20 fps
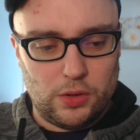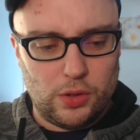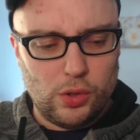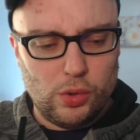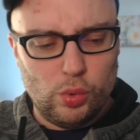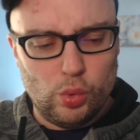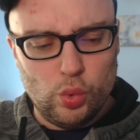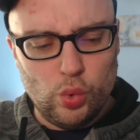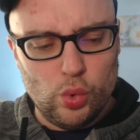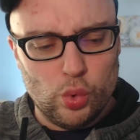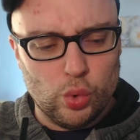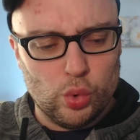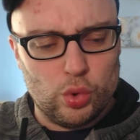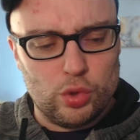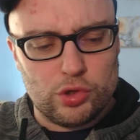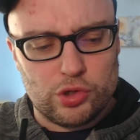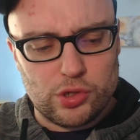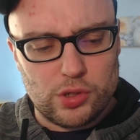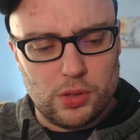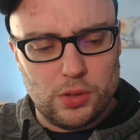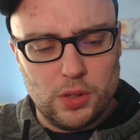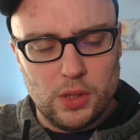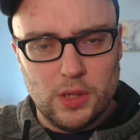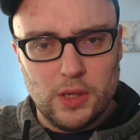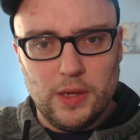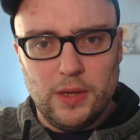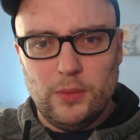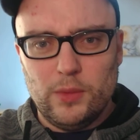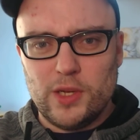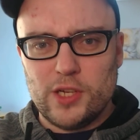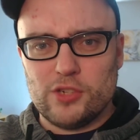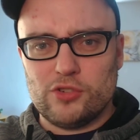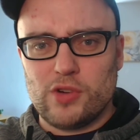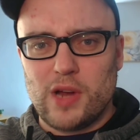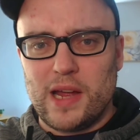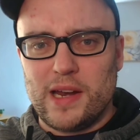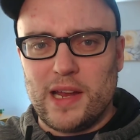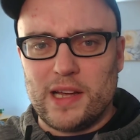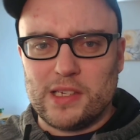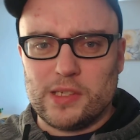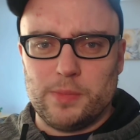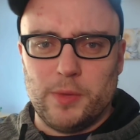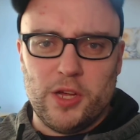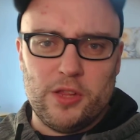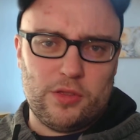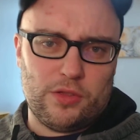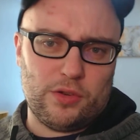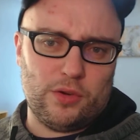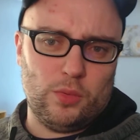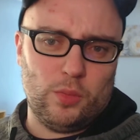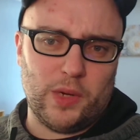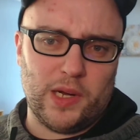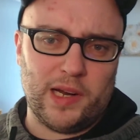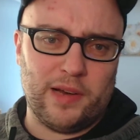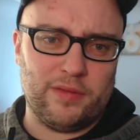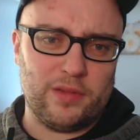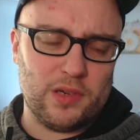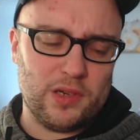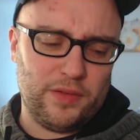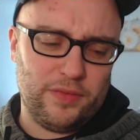Close. We can try next month or whatever.